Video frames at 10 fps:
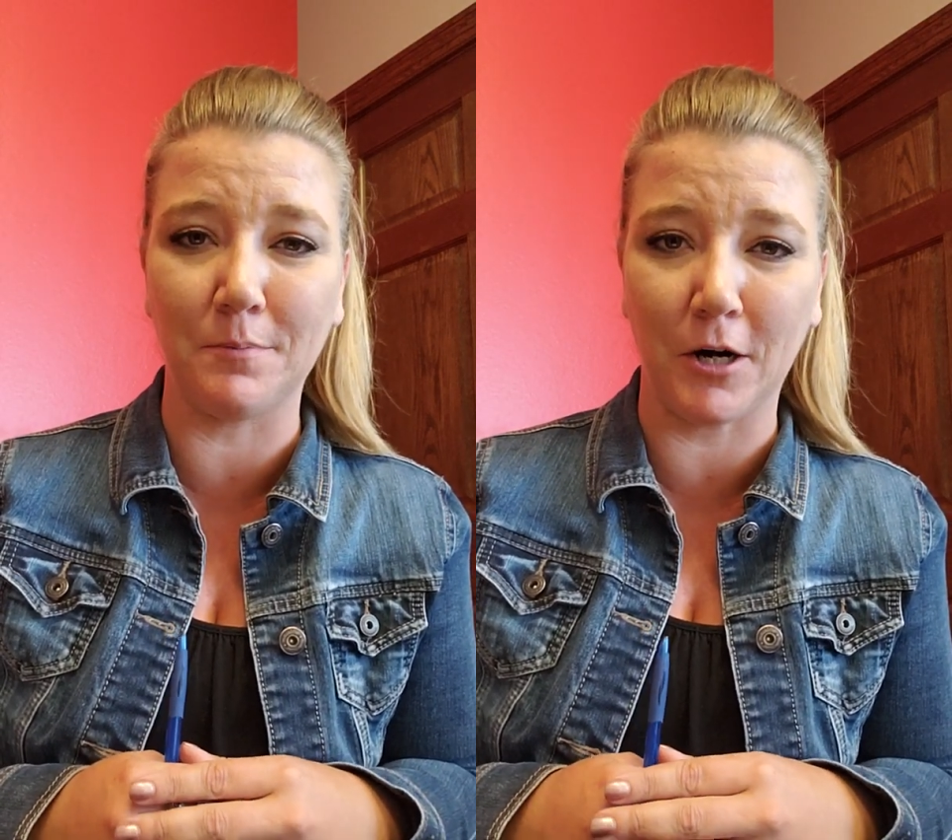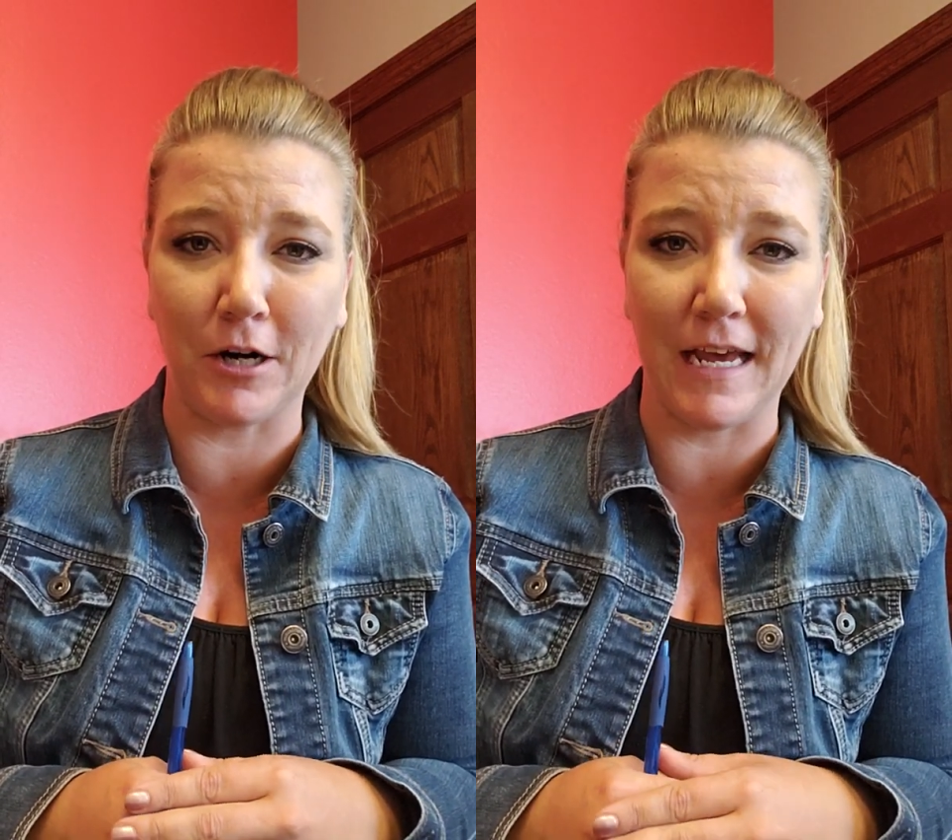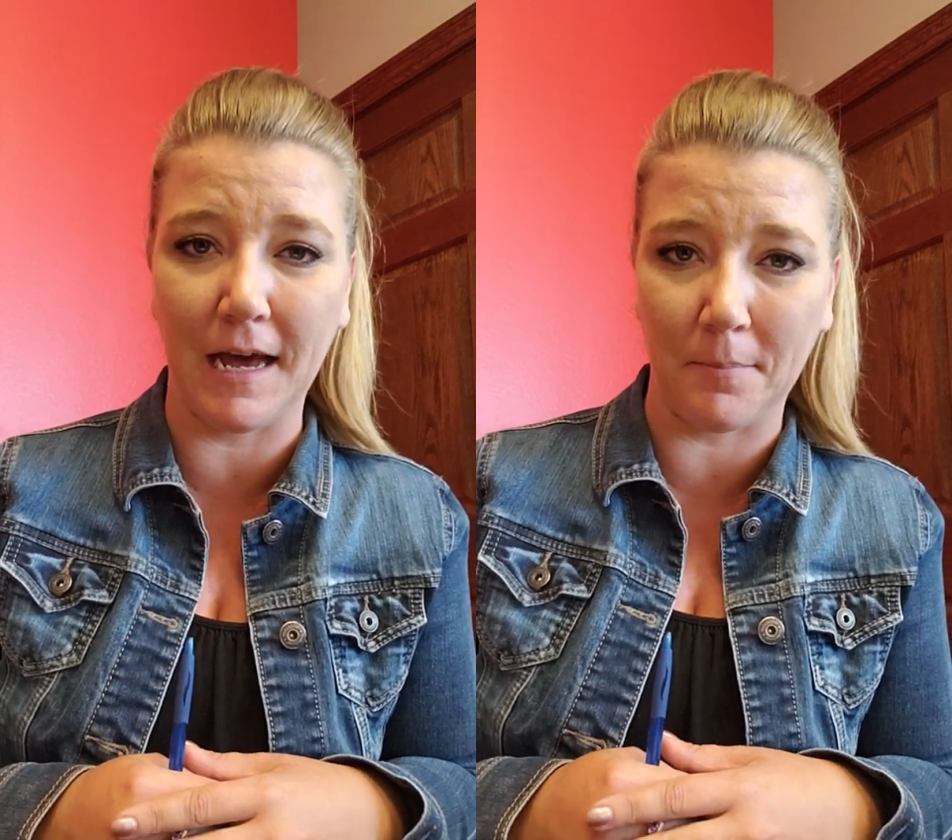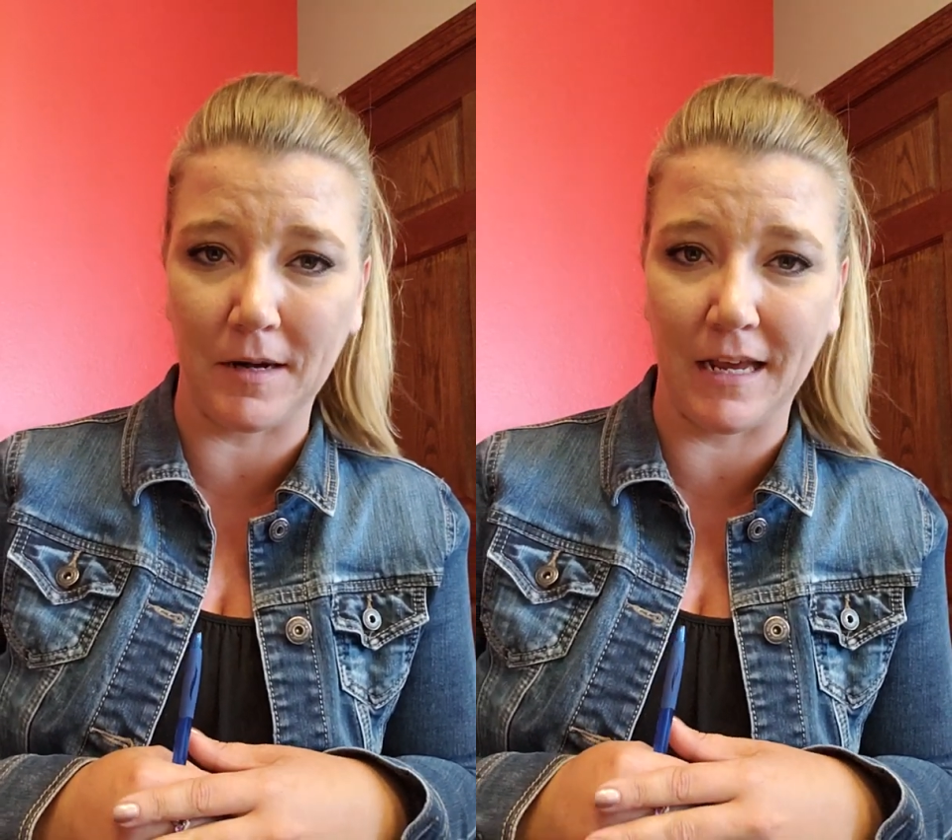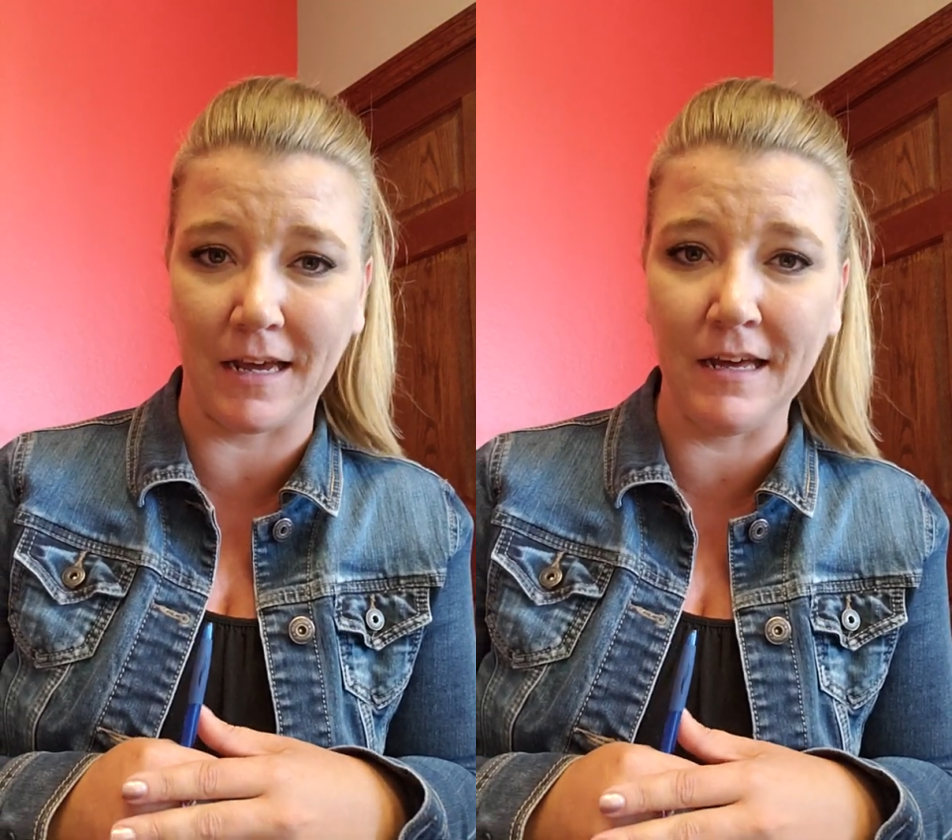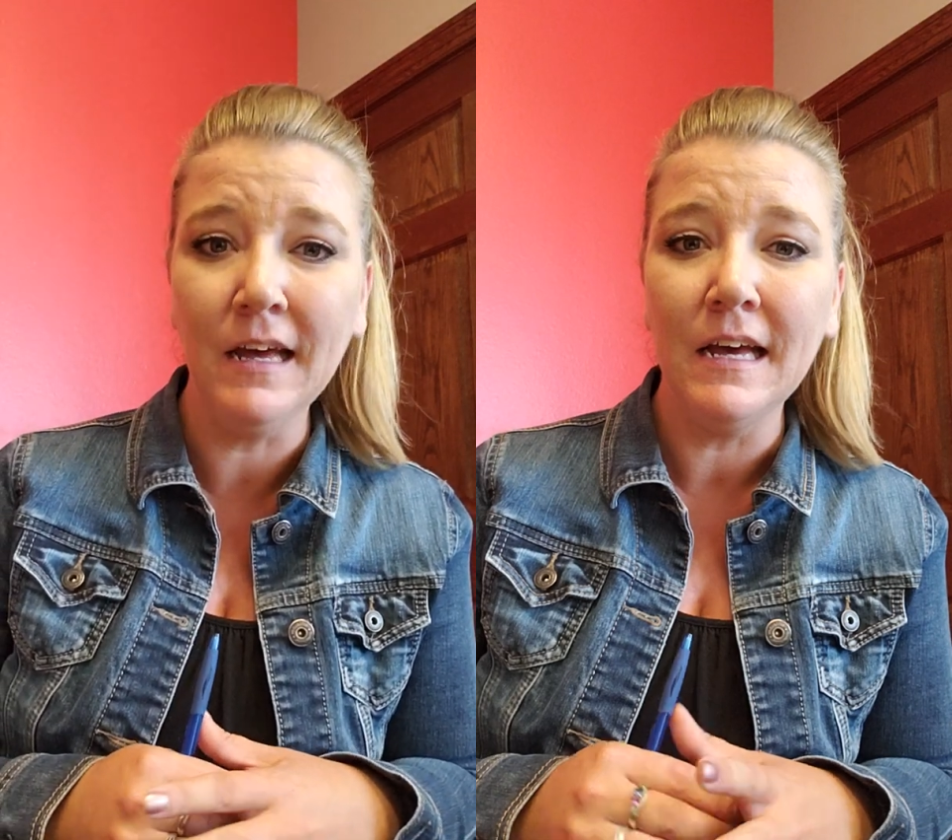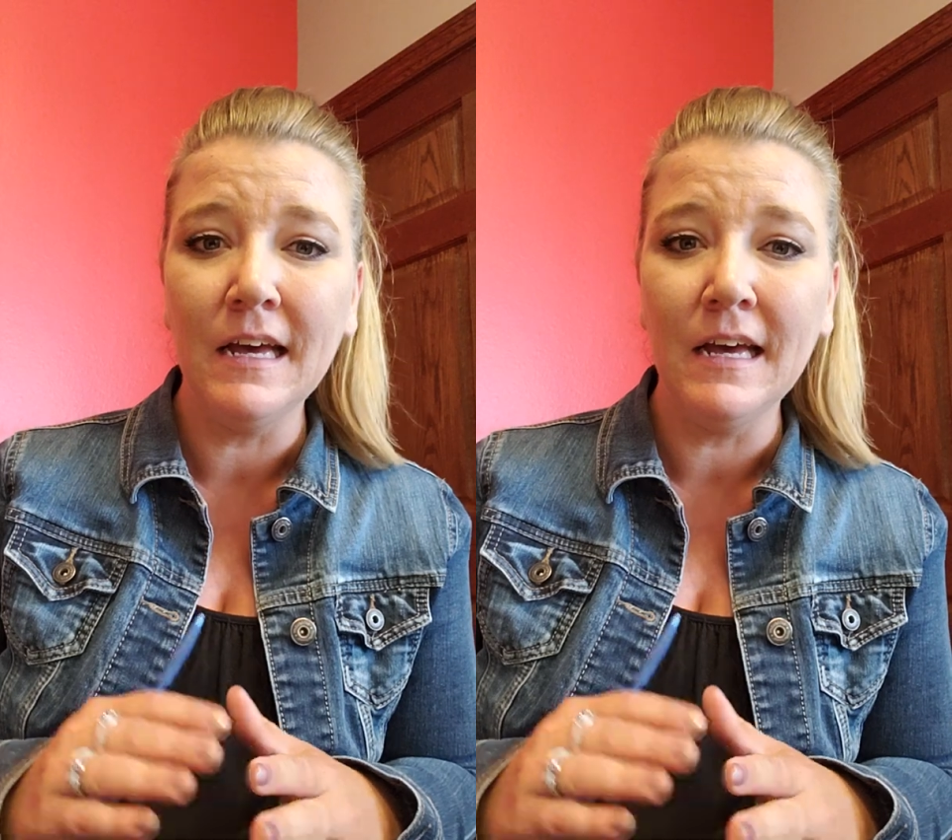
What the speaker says: party happening